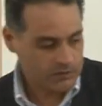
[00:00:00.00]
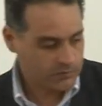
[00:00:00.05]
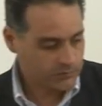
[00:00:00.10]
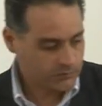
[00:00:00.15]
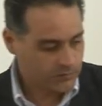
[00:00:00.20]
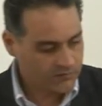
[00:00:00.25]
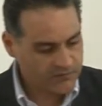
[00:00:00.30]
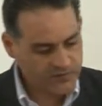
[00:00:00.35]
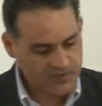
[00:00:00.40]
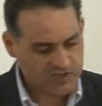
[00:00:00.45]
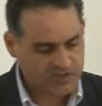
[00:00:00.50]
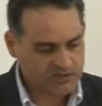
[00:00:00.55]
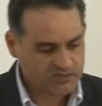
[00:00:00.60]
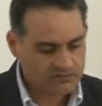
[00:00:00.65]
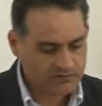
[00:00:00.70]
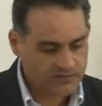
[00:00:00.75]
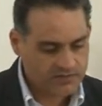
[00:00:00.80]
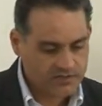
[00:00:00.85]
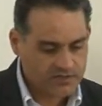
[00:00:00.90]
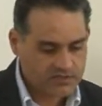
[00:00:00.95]
the
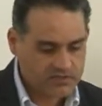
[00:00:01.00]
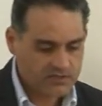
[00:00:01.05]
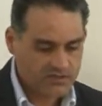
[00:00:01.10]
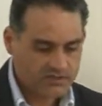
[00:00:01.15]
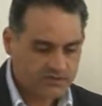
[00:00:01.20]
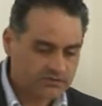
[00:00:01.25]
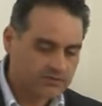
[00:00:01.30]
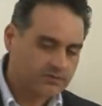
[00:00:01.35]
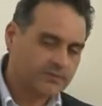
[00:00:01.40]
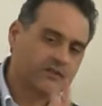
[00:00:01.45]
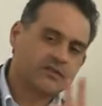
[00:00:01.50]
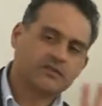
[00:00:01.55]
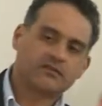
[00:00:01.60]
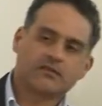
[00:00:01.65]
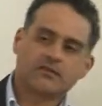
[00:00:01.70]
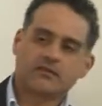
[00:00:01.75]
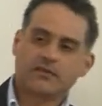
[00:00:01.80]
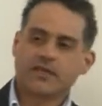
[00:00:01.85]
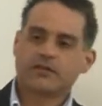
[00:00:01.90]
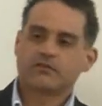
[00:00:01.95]
provision with this
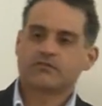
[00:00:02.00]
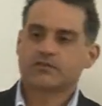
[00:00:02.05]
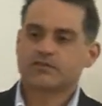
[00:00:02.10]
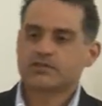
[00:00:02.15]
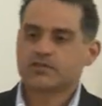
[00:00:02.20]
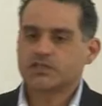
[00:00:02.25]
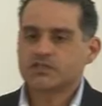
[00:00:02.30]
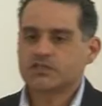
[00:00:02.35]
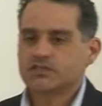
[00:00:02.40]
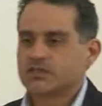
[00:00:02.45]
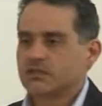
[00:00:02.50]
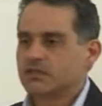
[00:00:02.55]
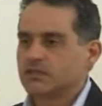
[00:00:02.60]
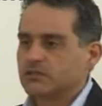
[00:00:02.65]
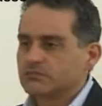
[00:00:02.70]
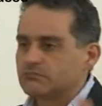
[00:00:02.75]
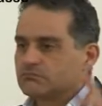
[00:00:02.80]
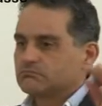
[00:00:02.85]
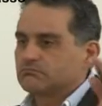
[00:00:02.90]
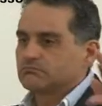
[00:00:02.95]
European language is
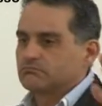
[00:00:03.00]
the